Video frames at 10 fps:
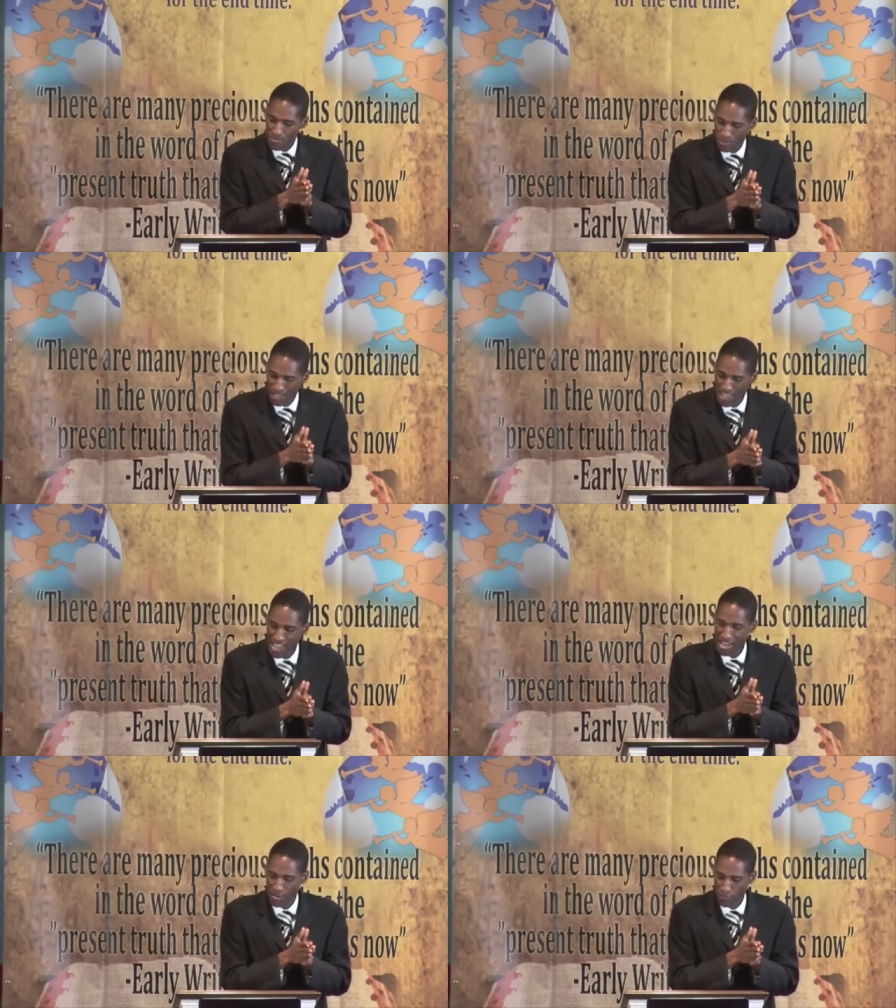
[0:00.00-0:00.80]

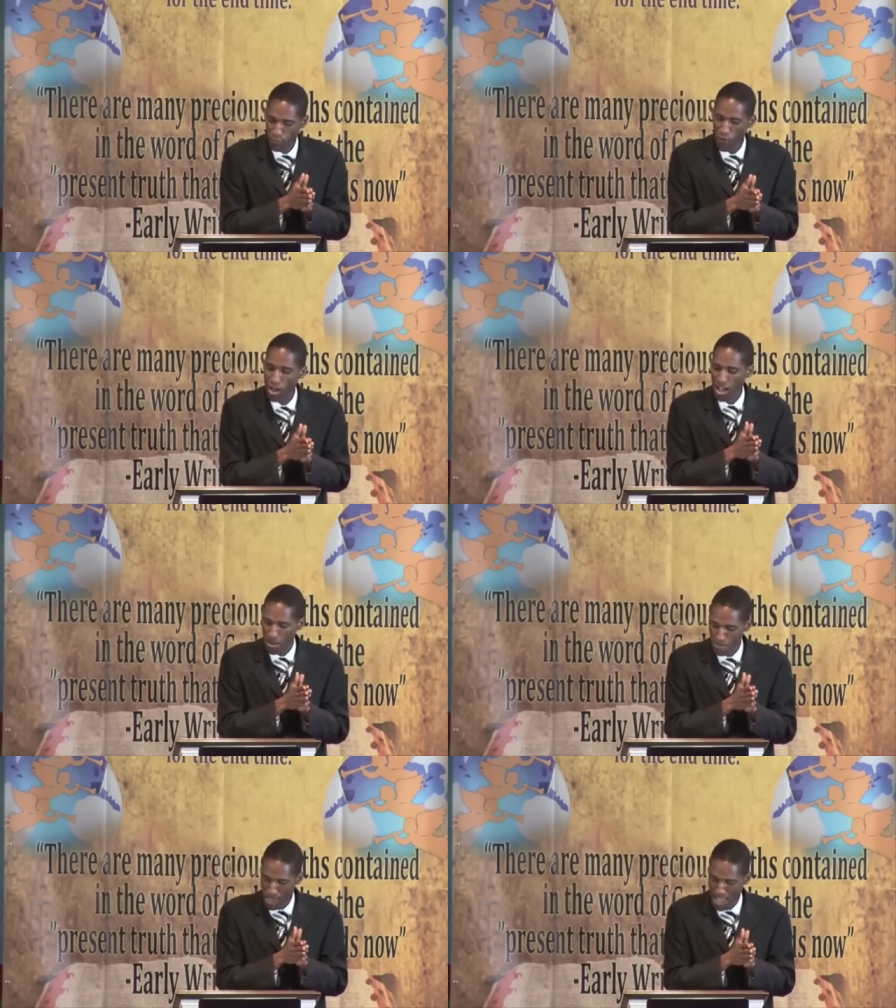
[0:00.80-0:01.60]
plead for
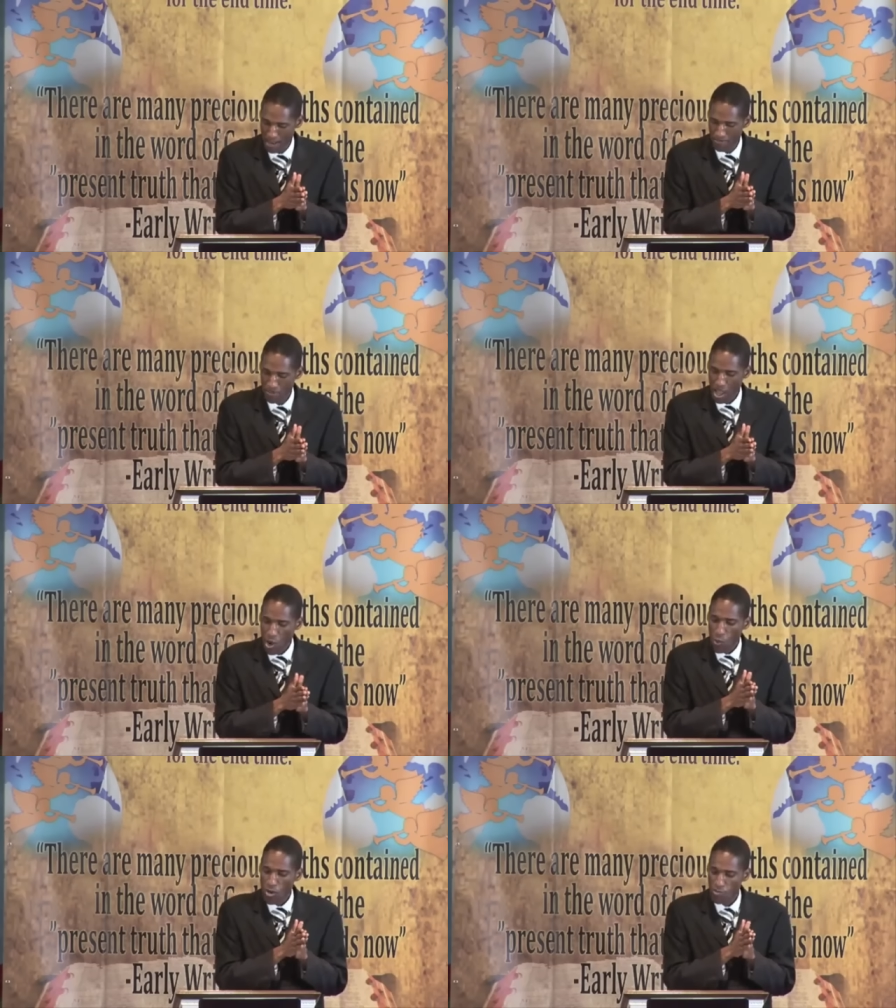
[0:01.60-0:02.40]
a man
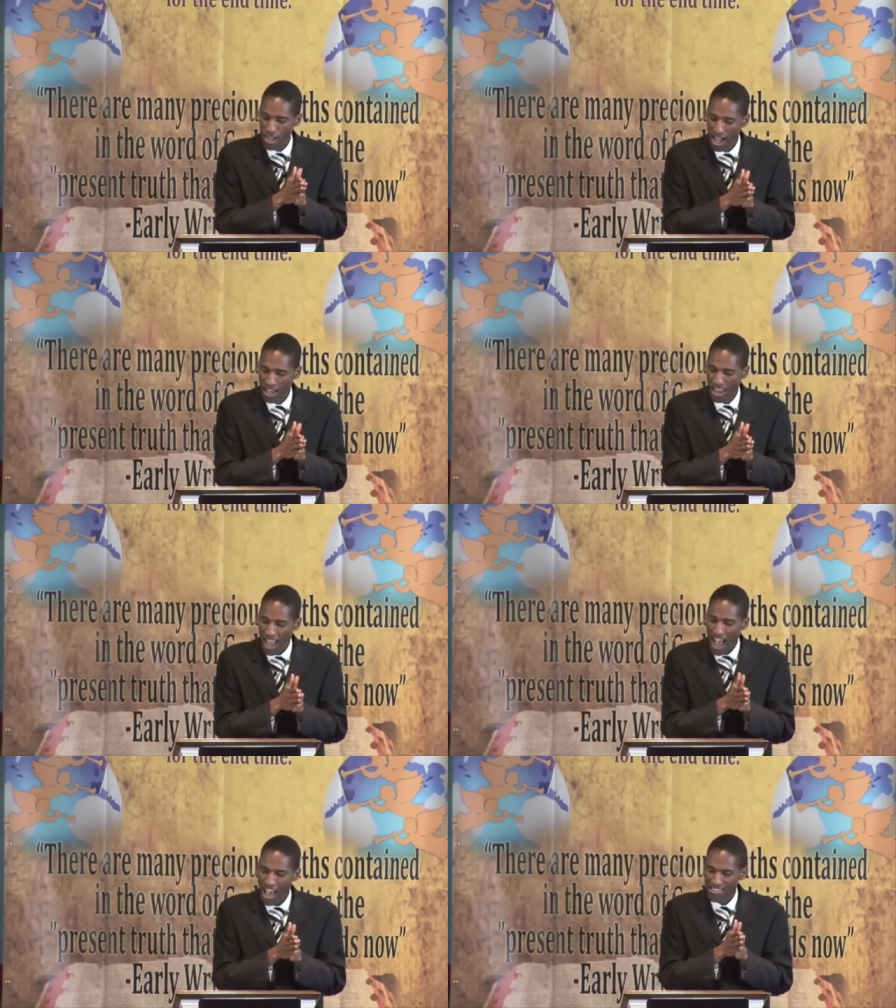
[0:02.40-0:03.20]
with God
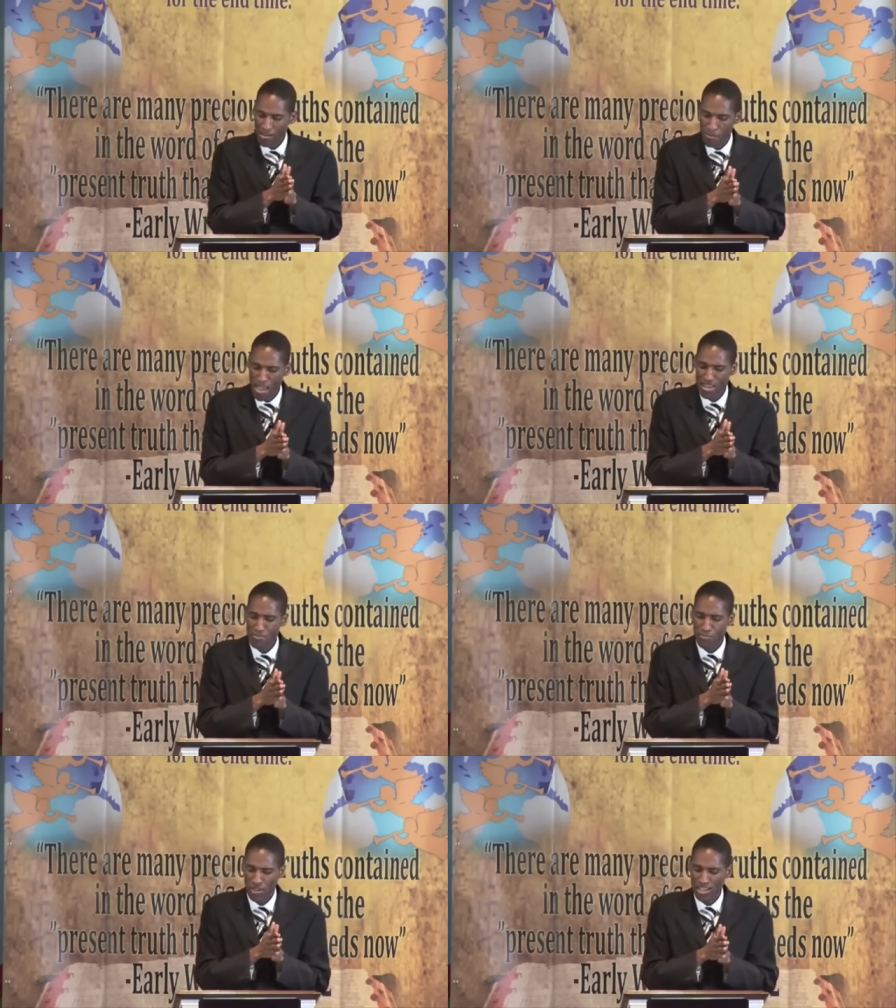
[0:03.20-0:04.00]
as a man
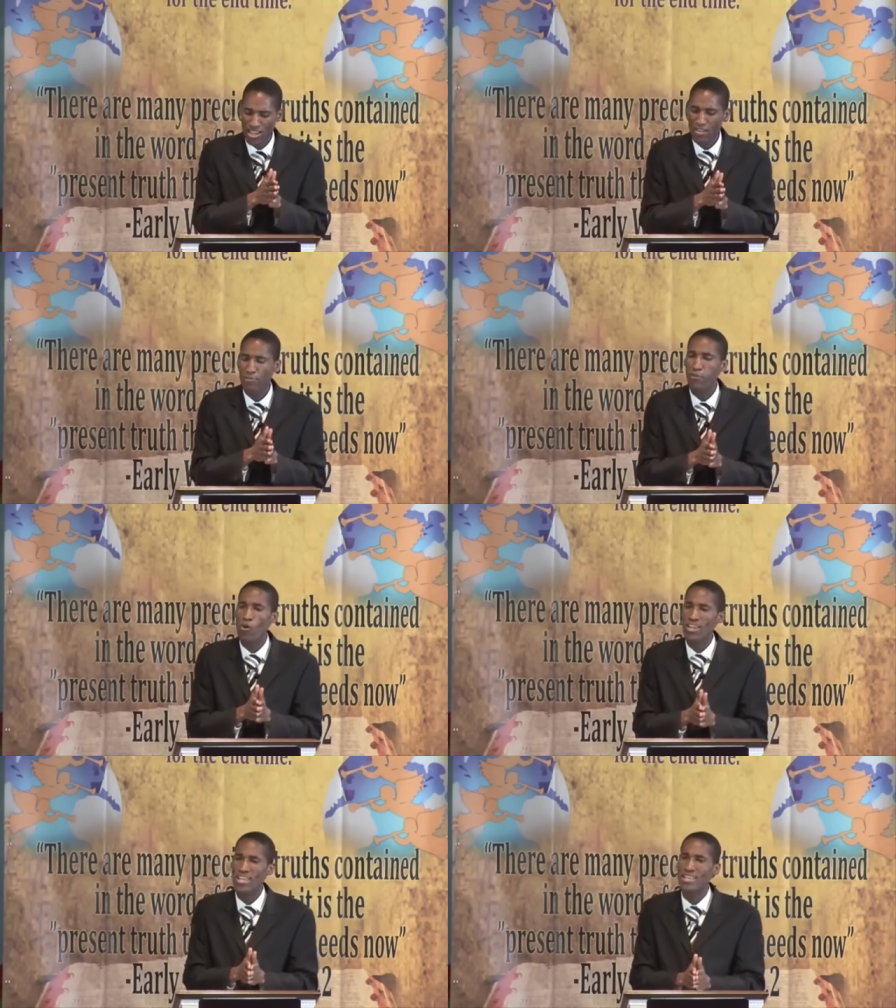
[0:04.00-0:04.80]
pleadeth
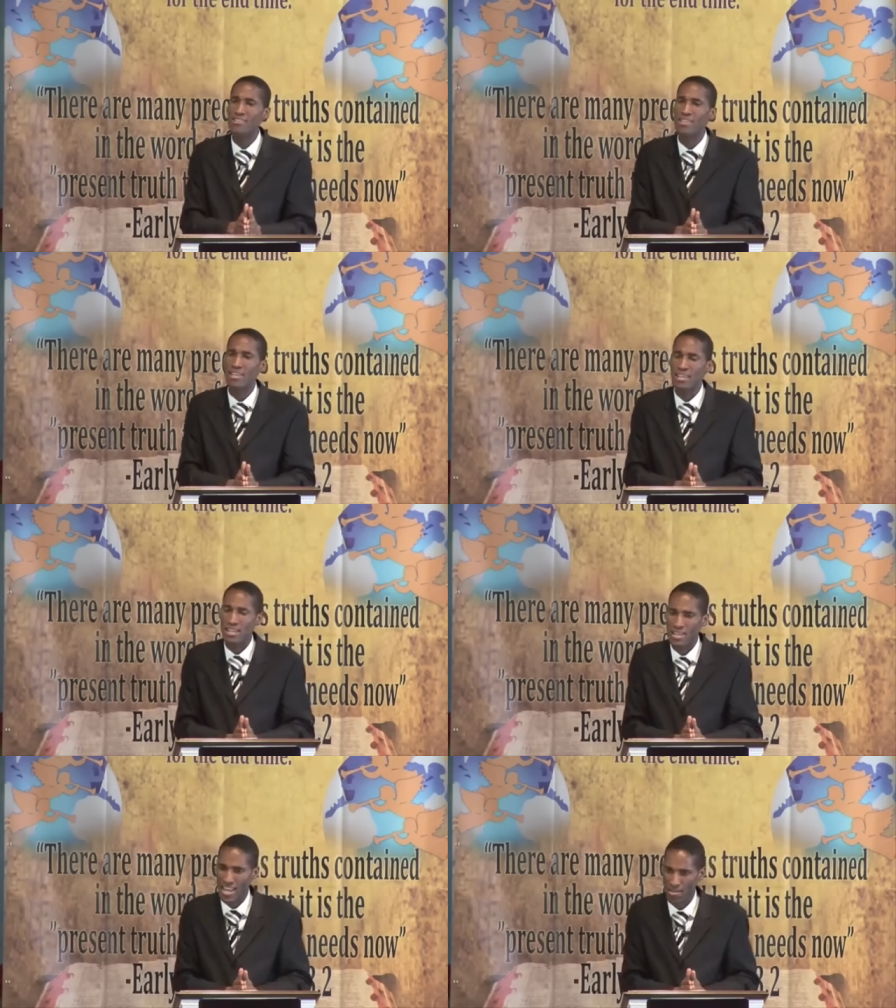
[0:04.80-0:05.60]
for his
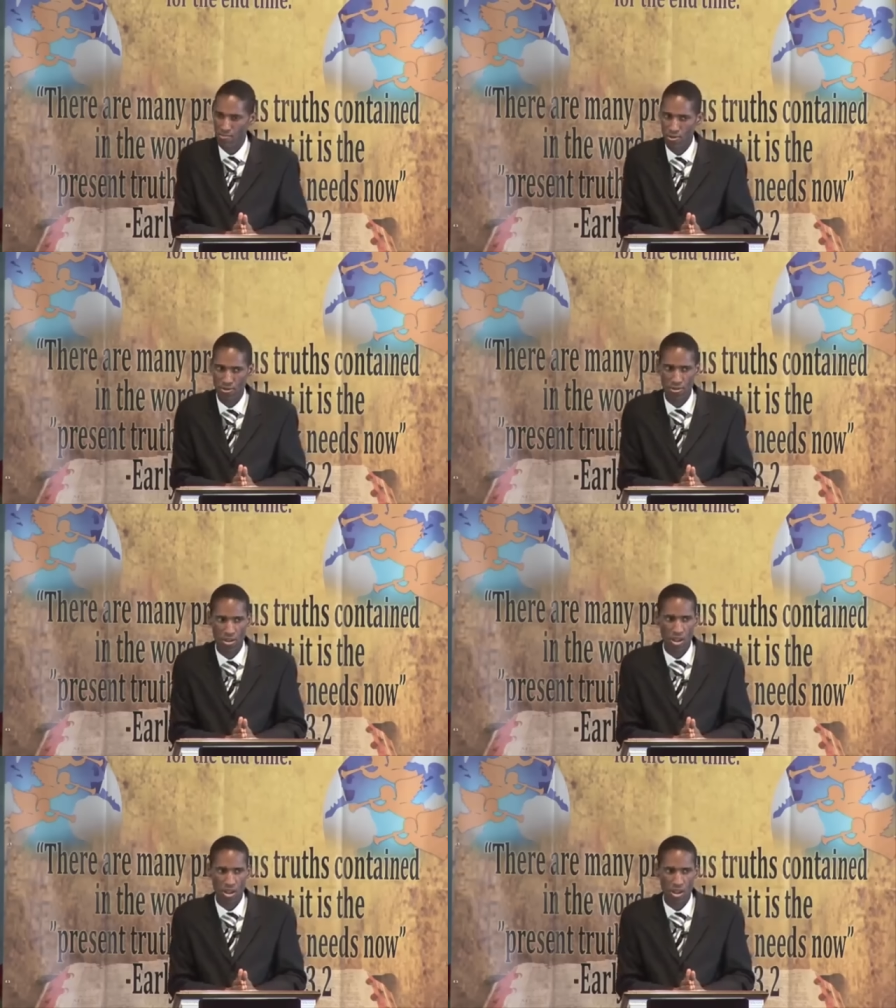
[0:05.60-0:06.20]
neighbor